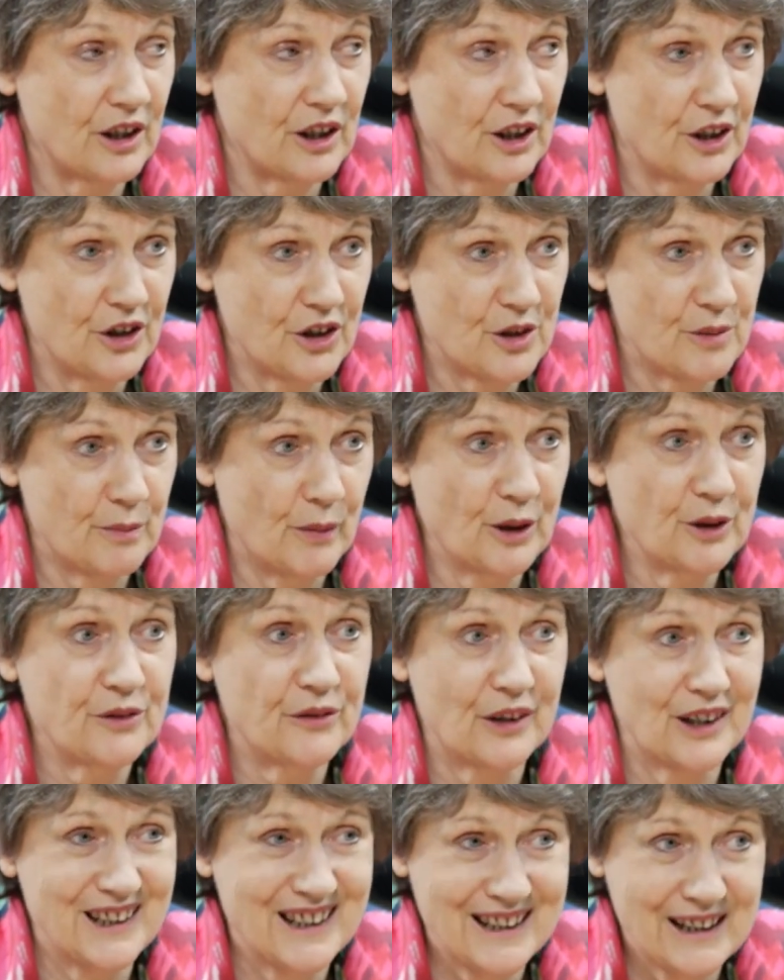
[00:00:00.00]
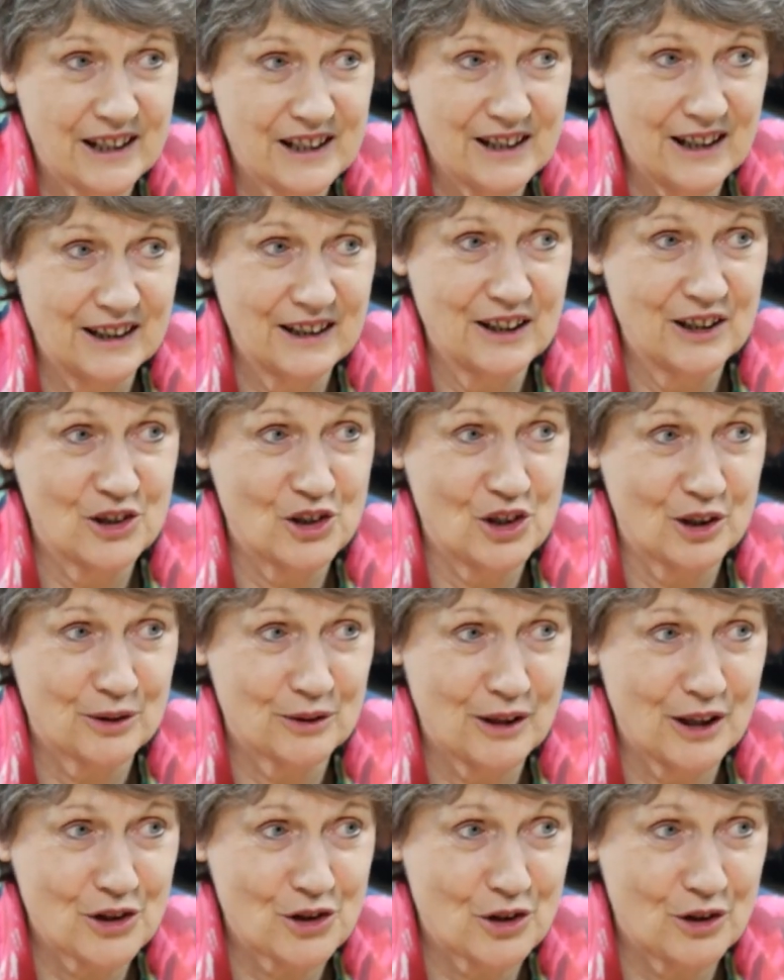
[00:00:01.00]
And it is motivating a younger
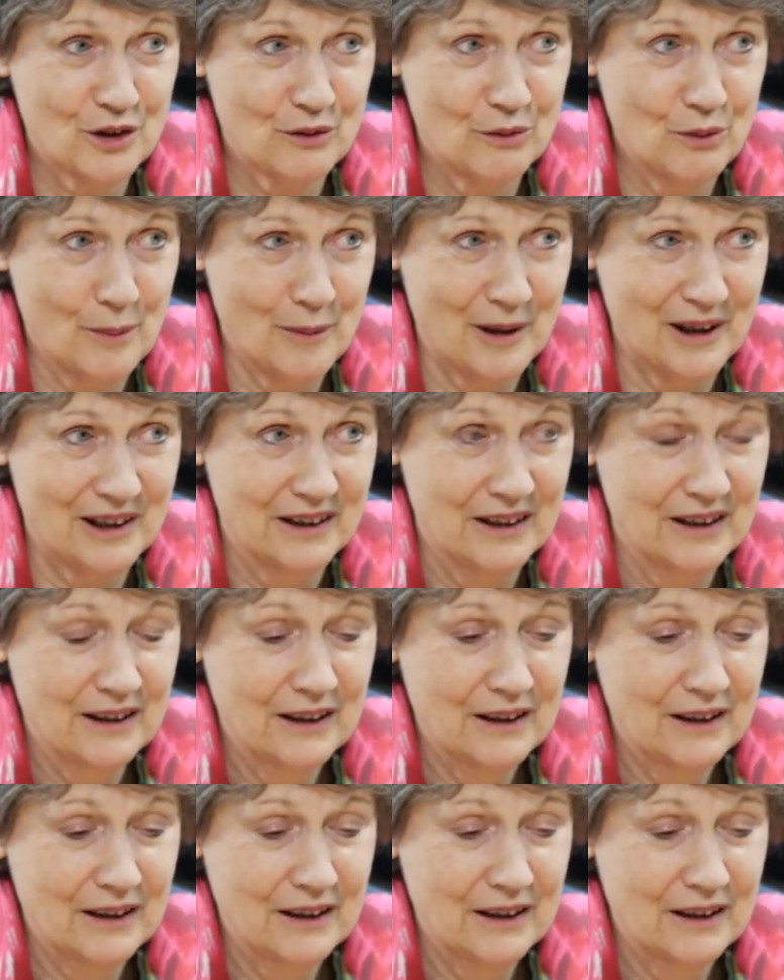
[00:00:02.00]
generation of women.